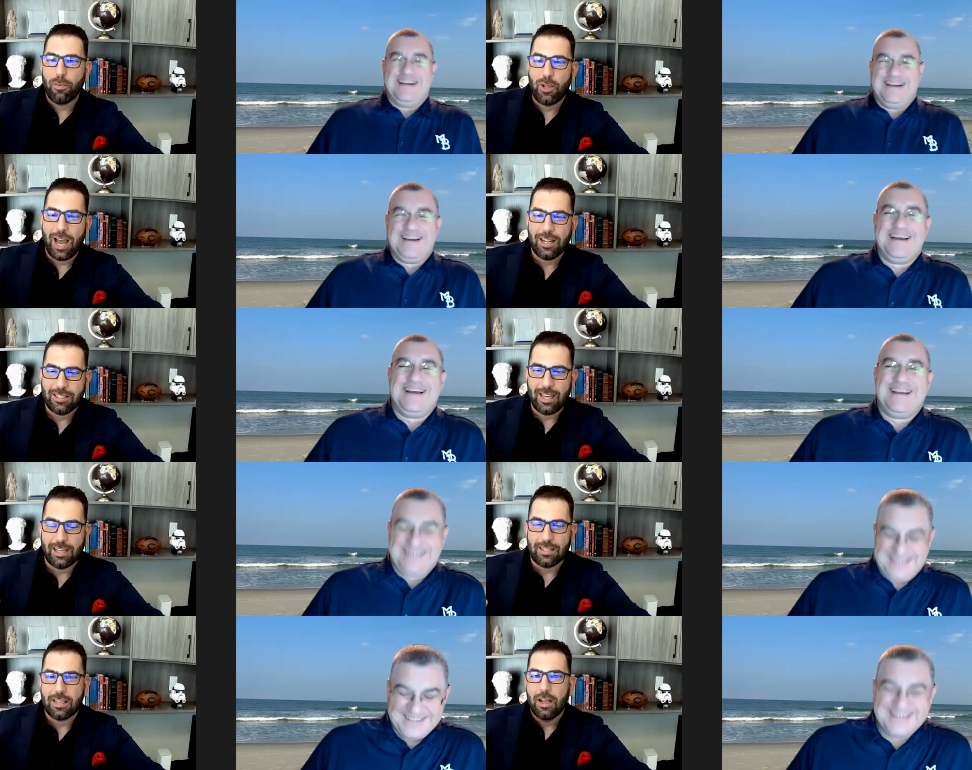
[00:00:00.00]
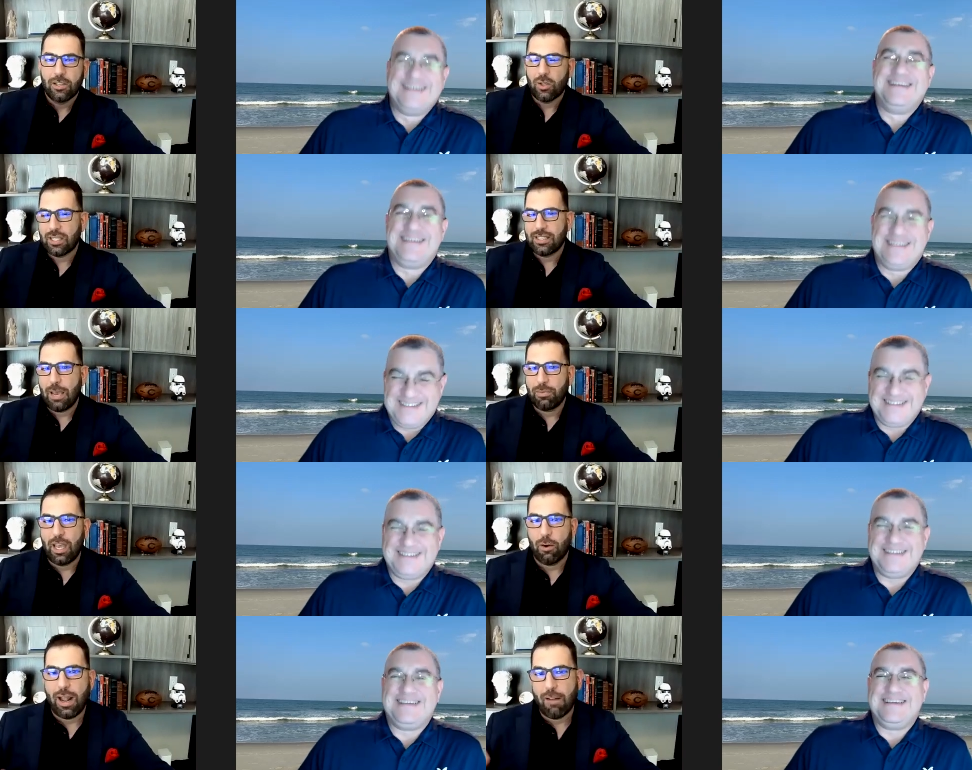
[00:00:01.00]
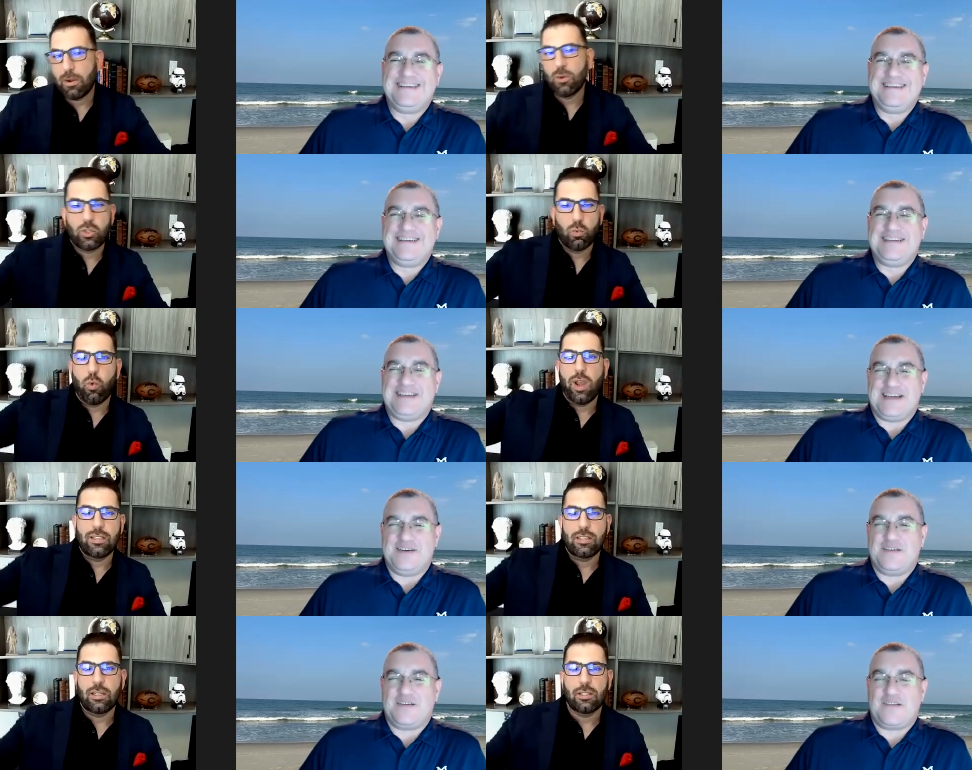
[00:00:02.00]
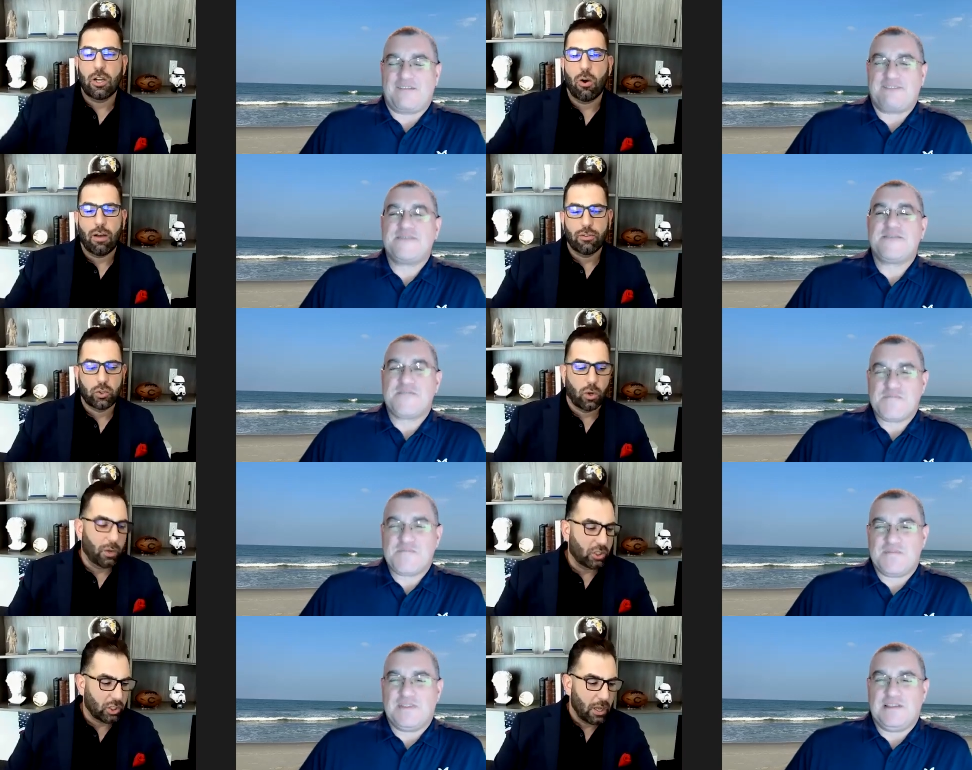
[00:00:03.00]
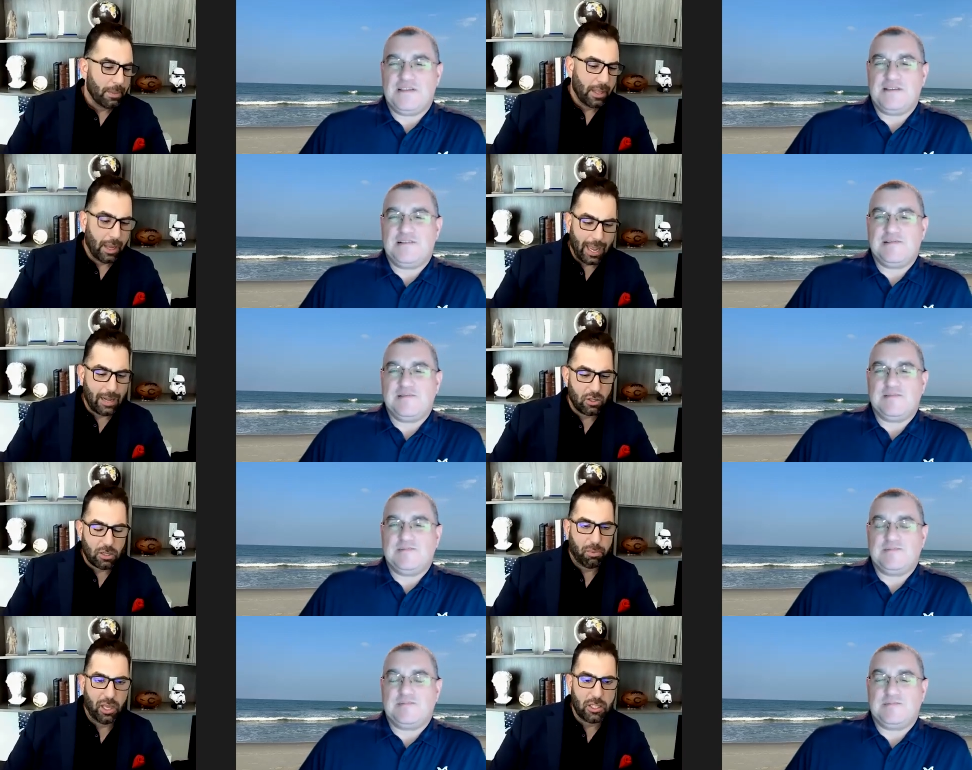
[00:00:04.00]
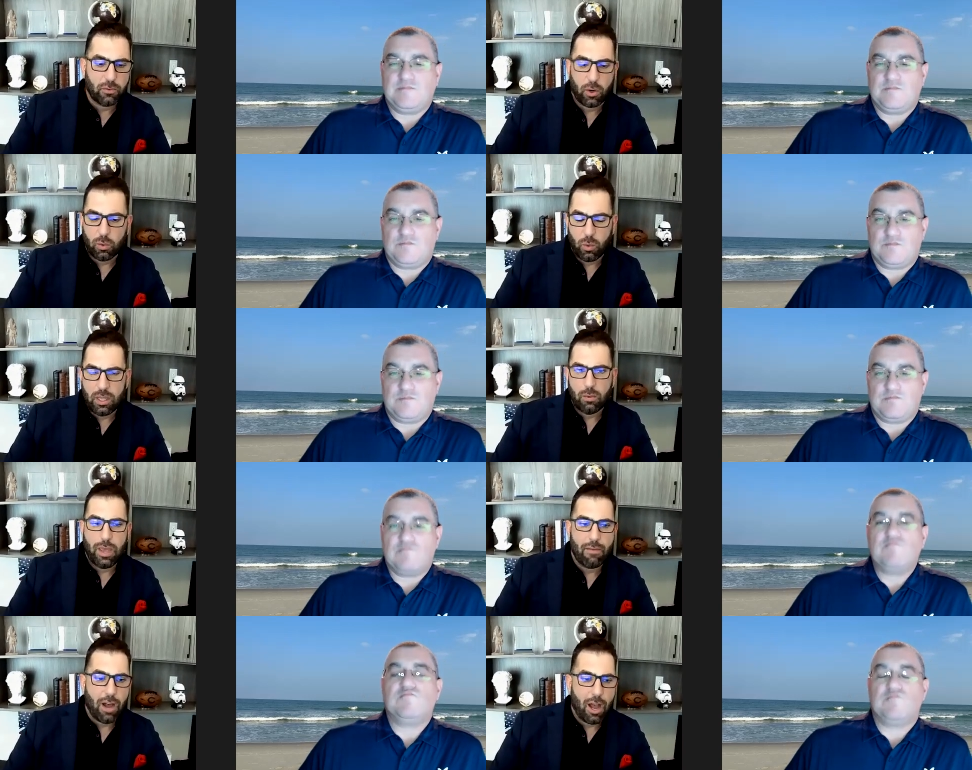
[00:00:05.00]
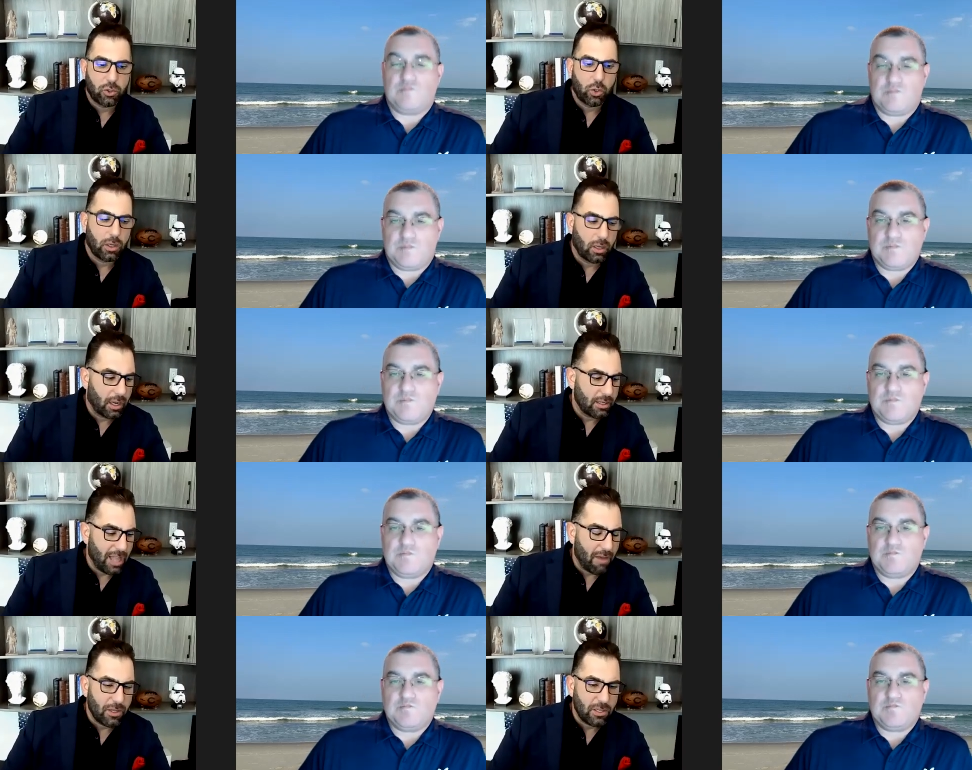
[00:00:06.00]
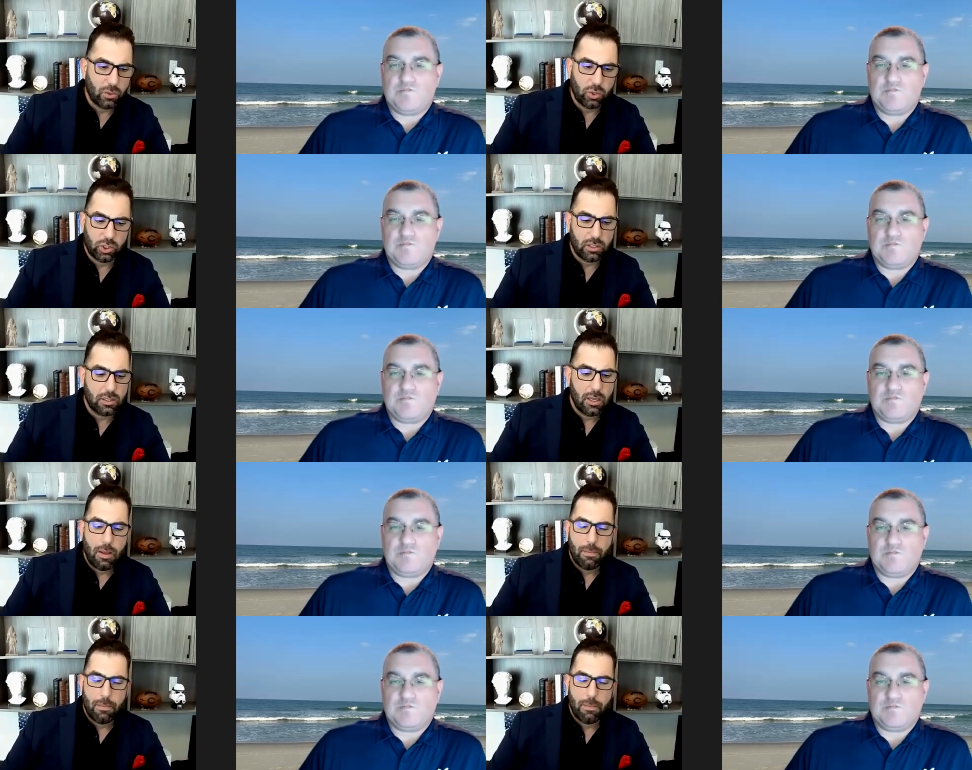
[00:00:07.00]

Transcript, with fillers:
Speaker 1: from the United States. So it's the same thing, right? Everybody was racing to go offshore, which again, there's a place for it. We have offshore staffing solutions